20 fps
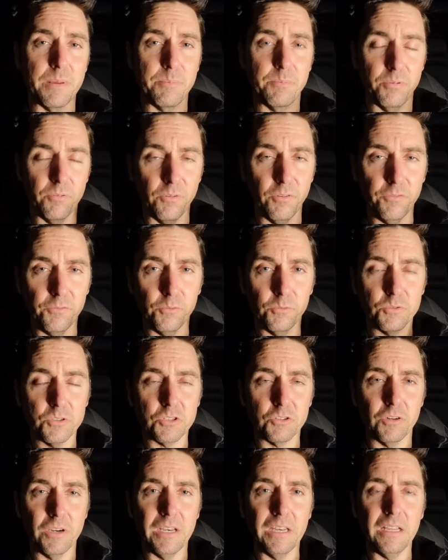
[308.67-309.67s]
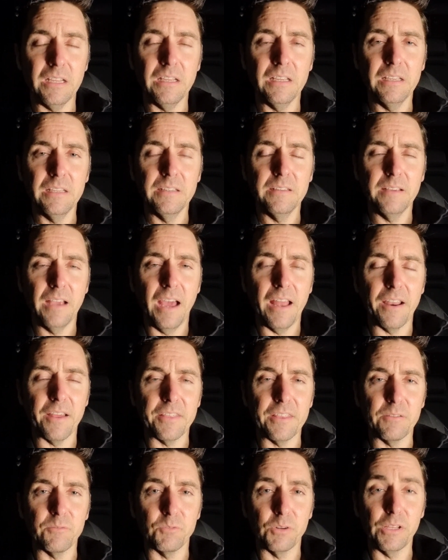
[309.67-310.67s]
peripheral screening, and I
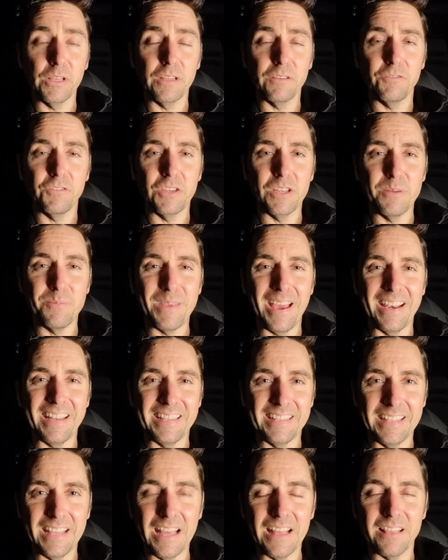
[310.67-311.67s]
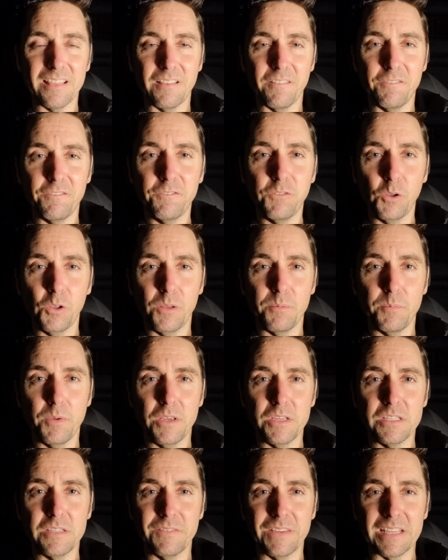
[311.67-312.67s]
think really for you to be able to get the full
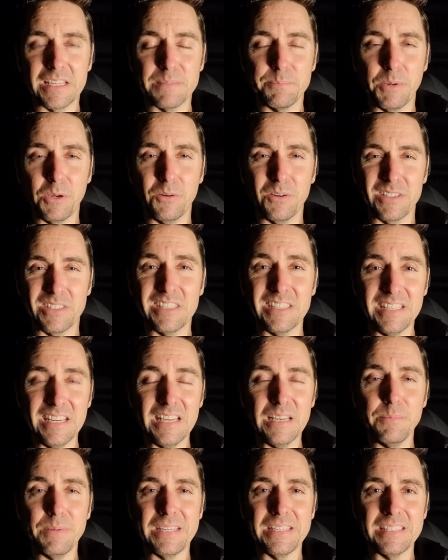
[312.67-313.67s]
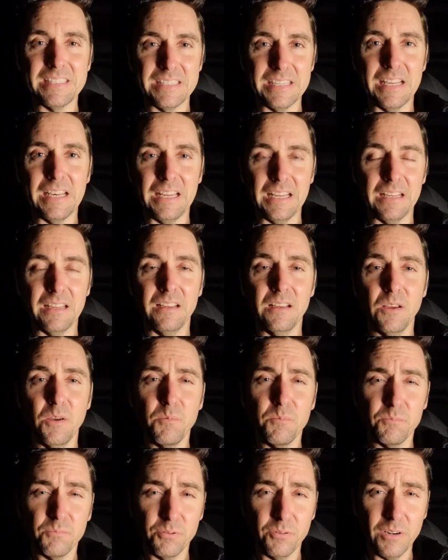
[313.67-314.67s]
immersive experience, you need to be sitting
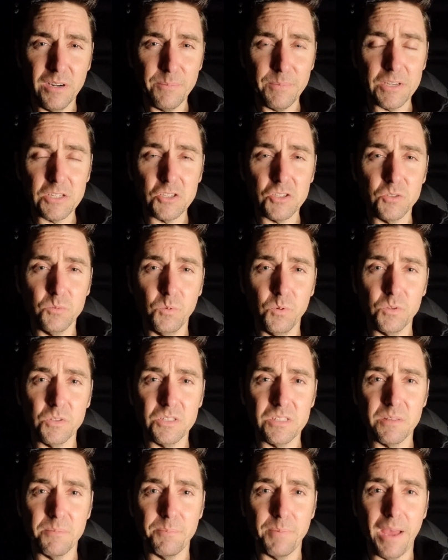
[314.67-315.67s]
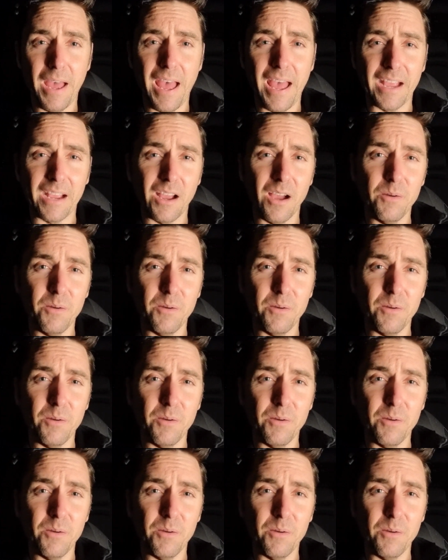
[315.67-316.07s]
pretty much towards the back.